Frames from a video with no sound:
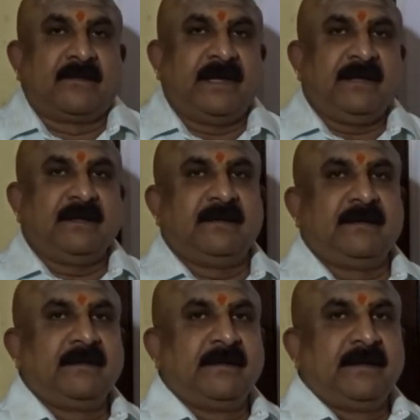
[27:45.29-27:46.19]
Okay?
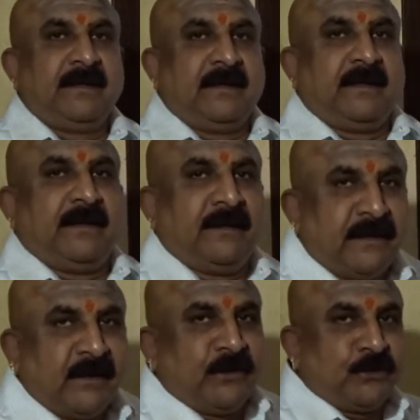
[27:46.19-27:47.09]

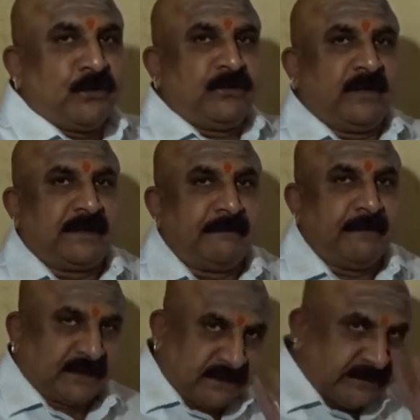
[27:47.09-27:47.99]
Now I told you, I'll
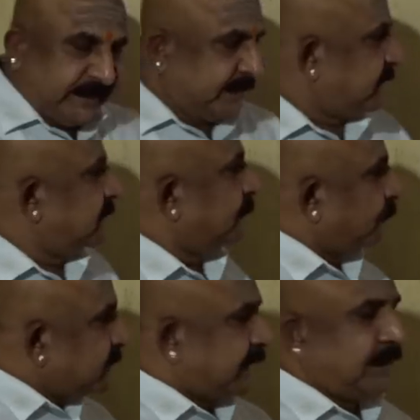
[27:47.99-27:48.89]
come back.
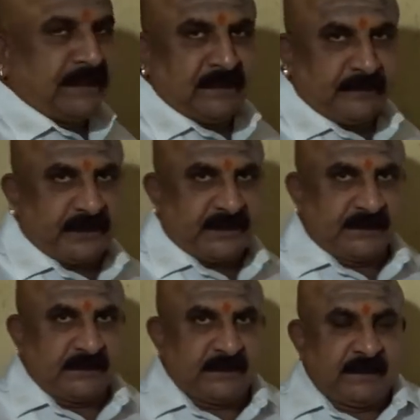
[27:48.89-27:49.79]
Yes, once again I'll
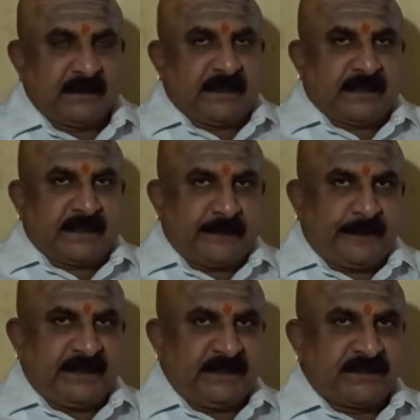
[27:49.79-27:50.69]
repeat it.
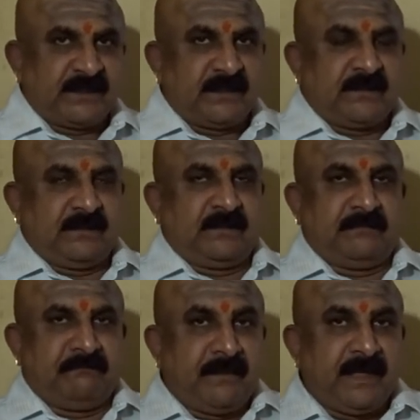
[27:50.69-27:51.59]
Repetition
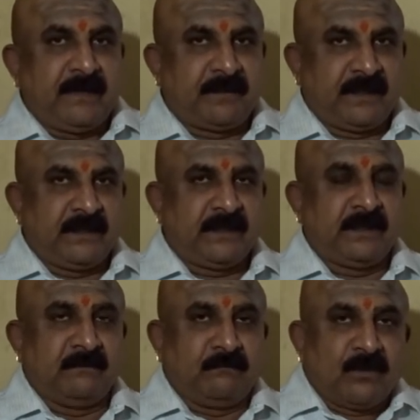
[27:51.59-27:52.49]
may
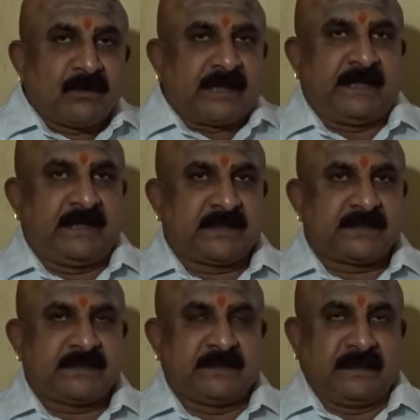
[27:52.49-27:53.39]
bring more
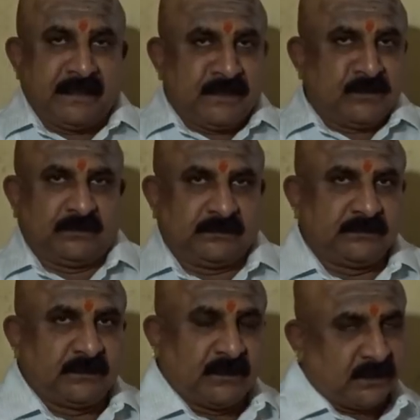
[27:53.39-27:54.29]
ideas in
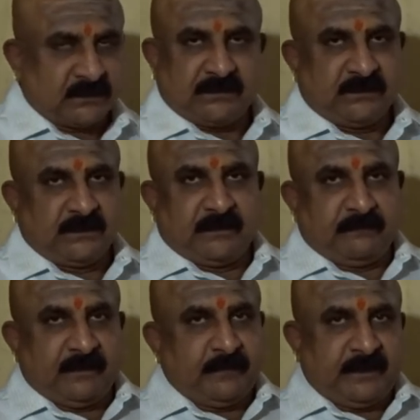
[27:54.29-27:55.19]
you, or
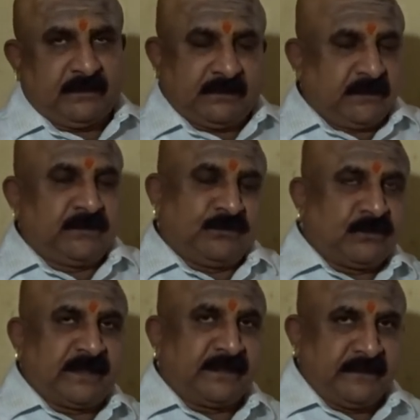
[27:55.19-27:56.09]
maybe
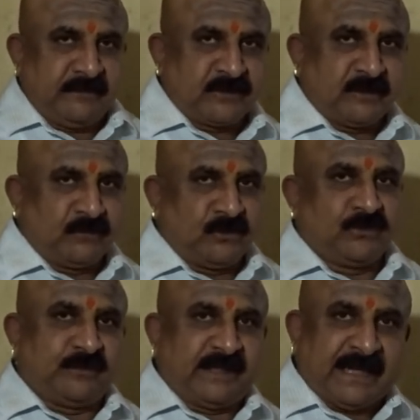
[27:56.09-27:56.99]
you can give me some
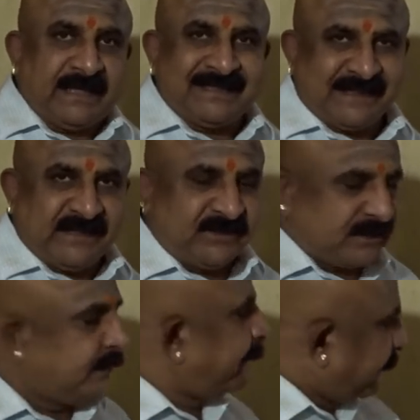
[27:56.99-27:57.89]
clues where I
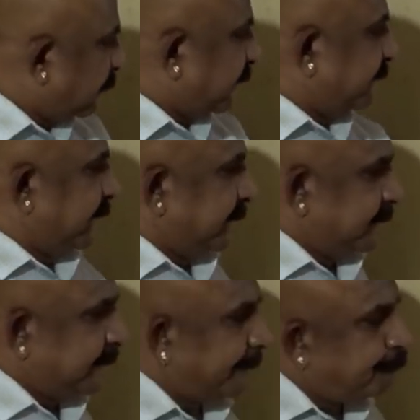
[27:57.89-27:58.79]
change, whatever it
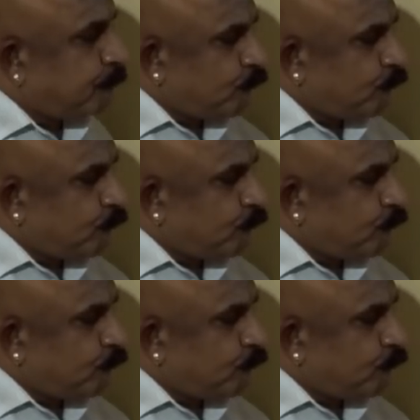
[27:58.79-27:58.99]
is.